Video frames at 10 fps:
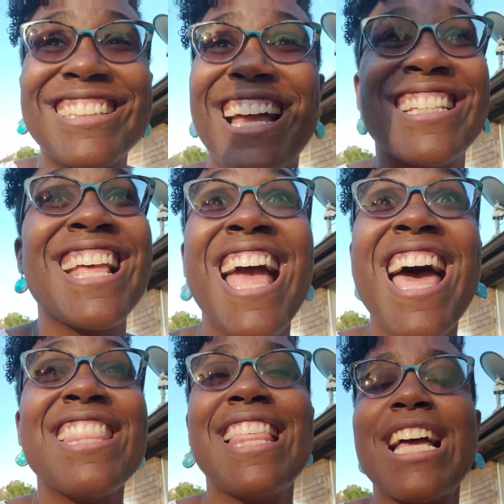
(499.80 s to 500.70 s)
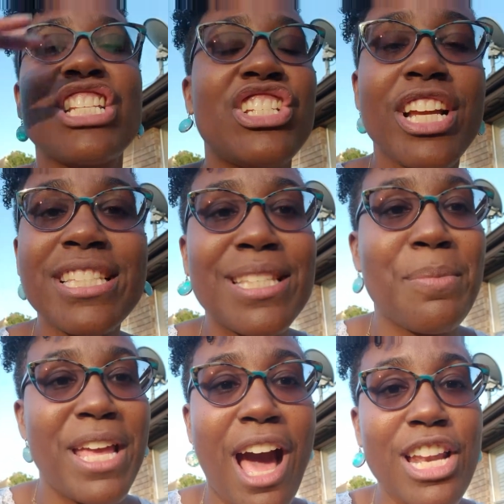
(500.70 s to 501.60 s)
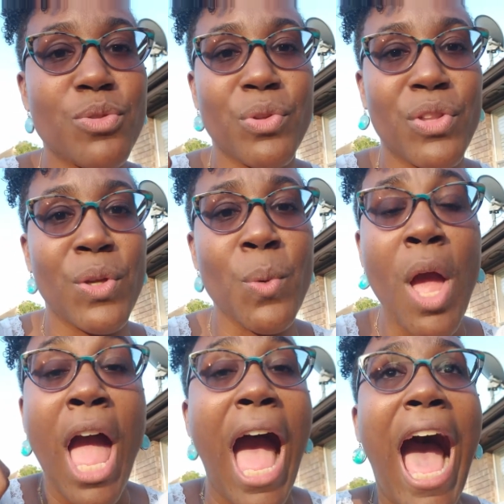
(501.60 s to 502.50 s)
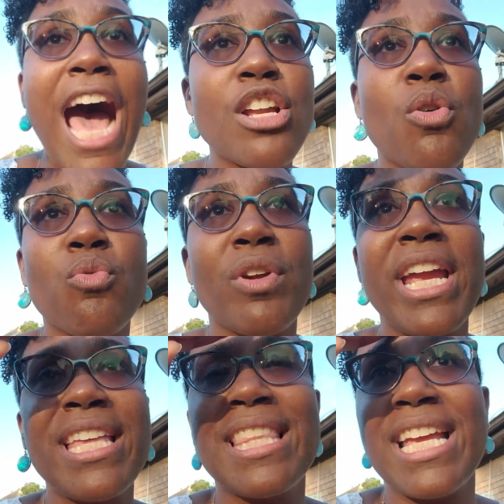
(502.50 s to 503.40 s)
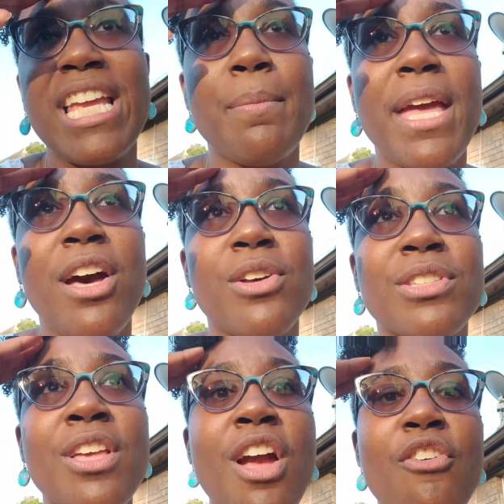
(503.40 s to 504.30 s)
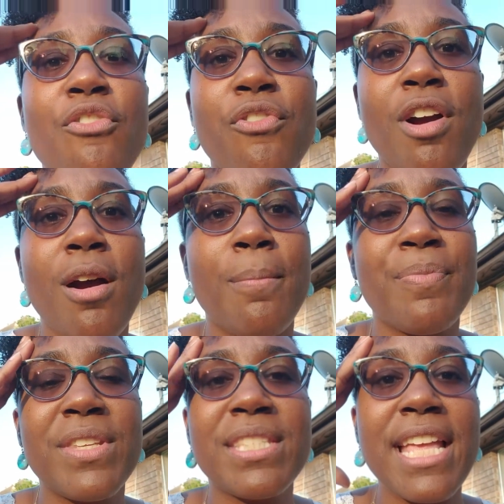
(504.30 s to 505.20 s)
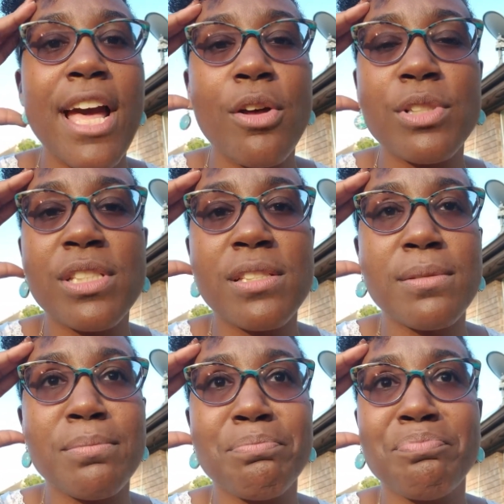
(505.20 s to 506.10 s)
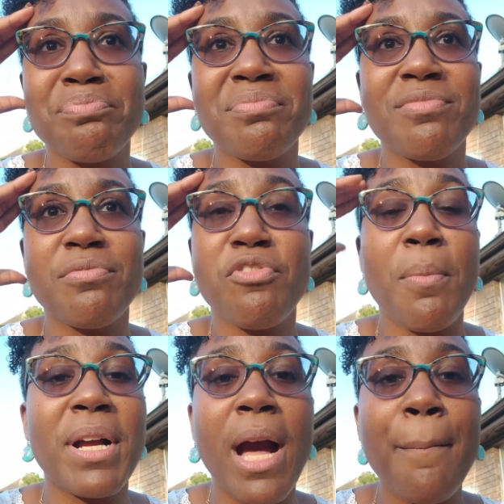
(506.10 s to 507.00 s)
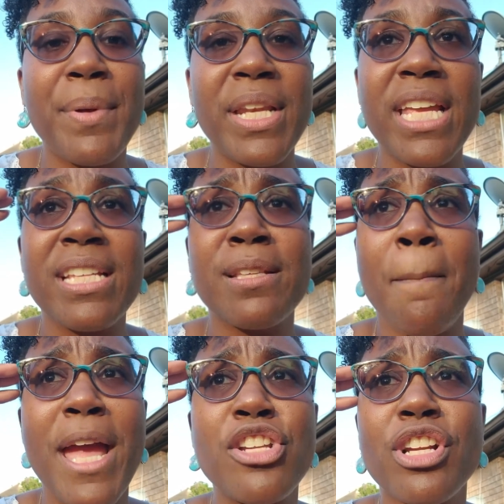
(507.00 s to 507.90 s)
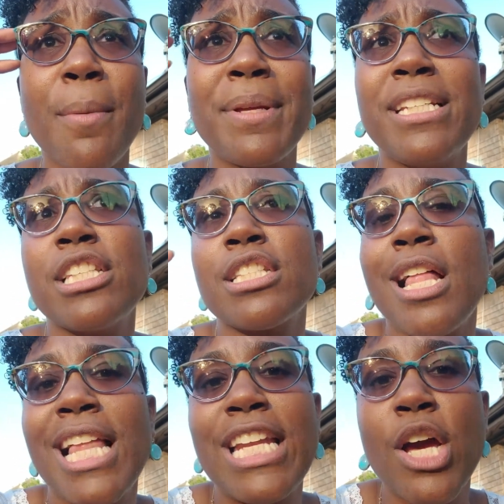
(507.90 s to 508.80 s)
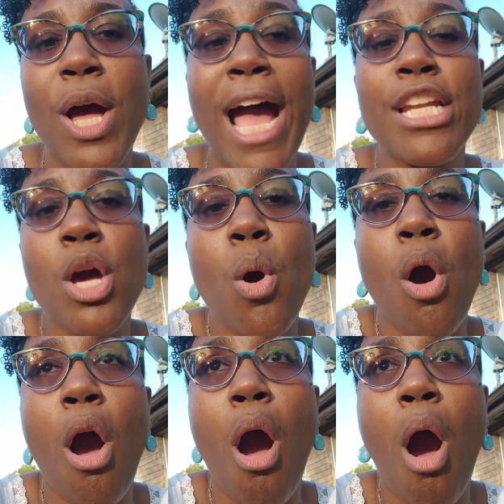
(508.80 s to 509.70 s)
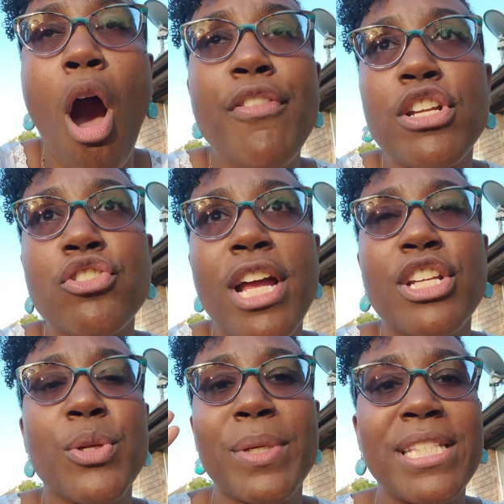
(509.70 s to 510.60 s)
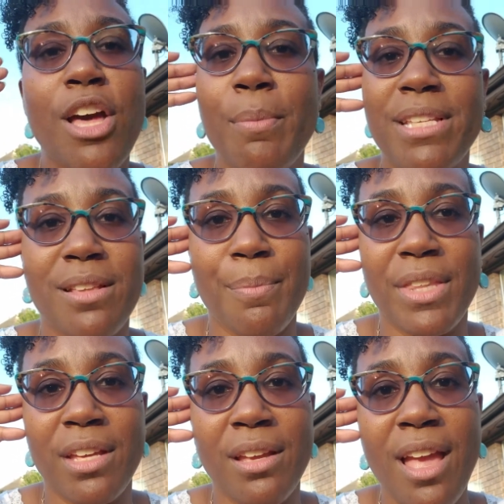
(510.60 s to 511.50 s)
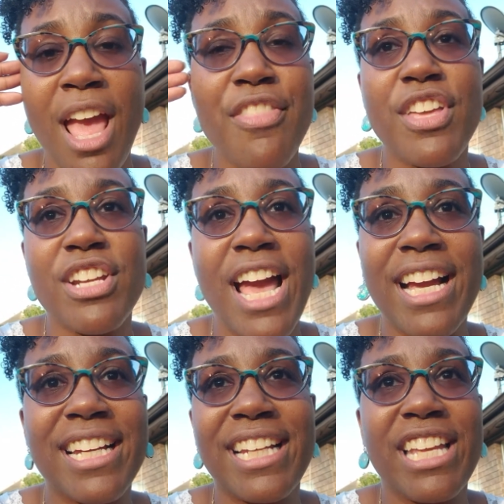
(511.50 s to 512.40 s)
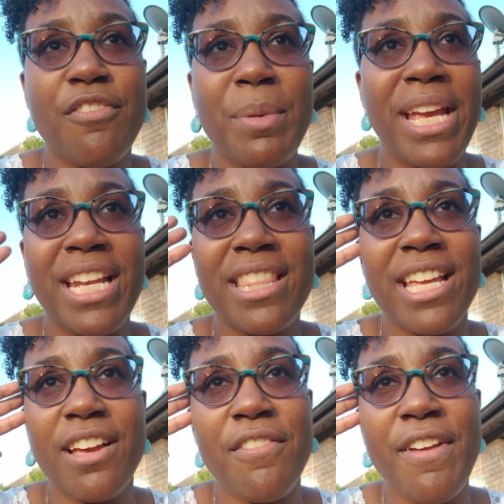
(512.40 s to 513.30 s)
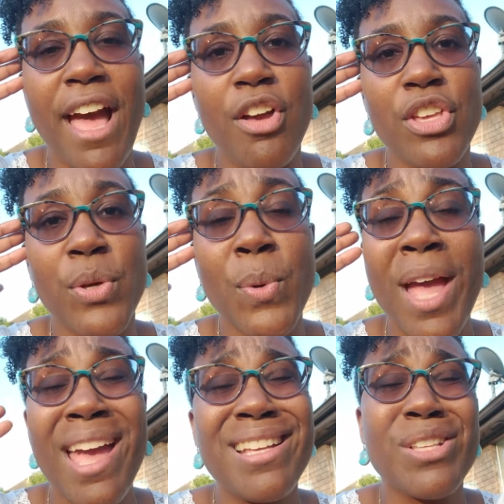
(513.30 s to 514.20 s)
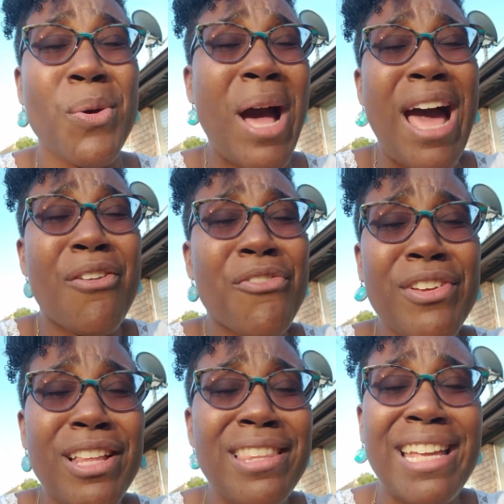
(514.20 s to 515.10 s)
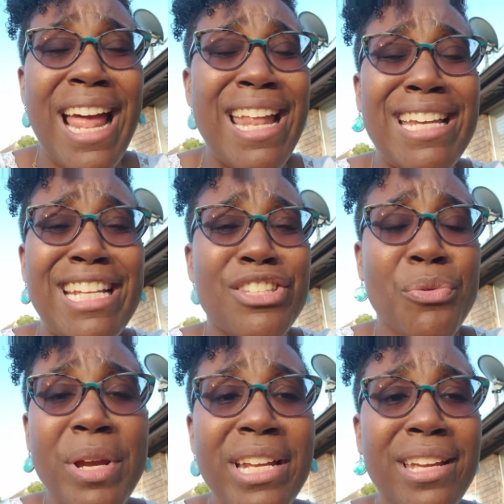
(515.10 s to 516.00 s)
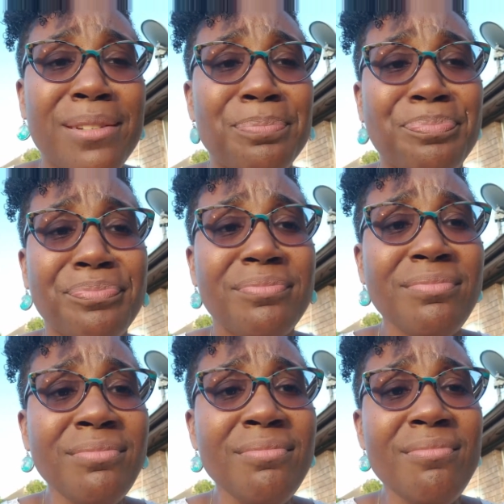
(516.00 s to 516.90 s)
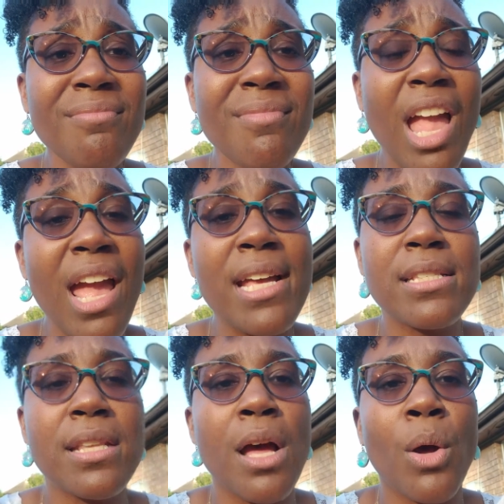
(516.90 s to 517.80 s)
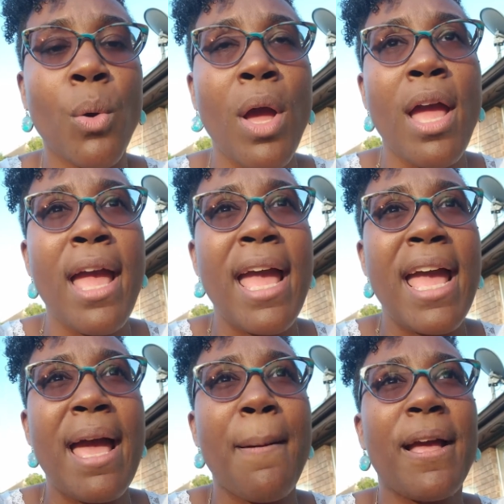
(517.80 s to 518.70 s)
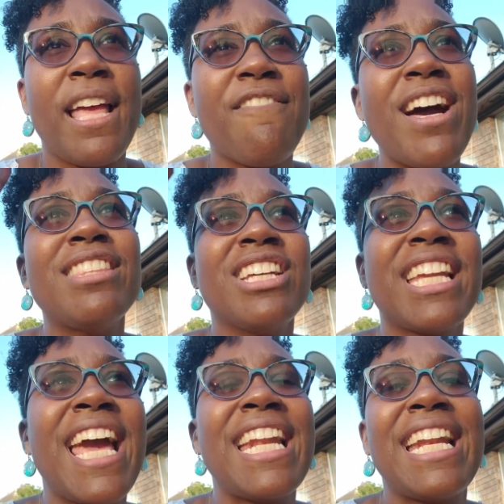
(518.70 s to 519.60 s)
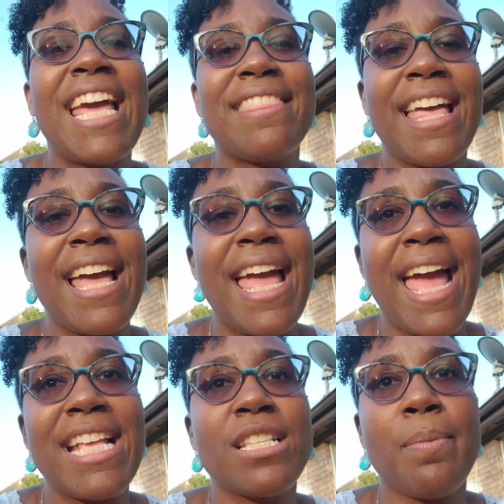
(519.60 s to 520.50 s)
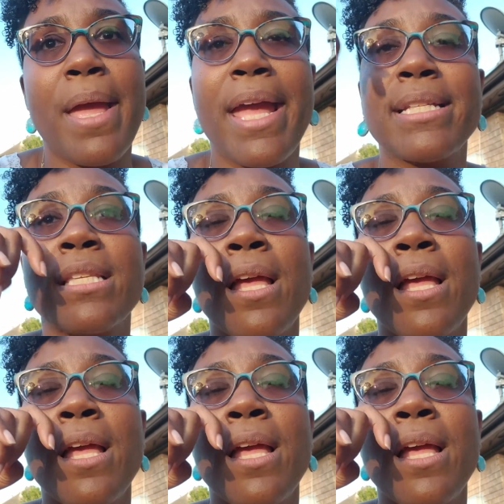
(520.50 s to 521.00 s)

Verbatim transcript: that's that's just to be honest with you. I don't read the emails from sales from companies, major companies, because all I know, I know all they're trying to do is sell me something. They're not going to give me anything of value. So I don't feel that I need to read it. And so if I look at it at that aspect,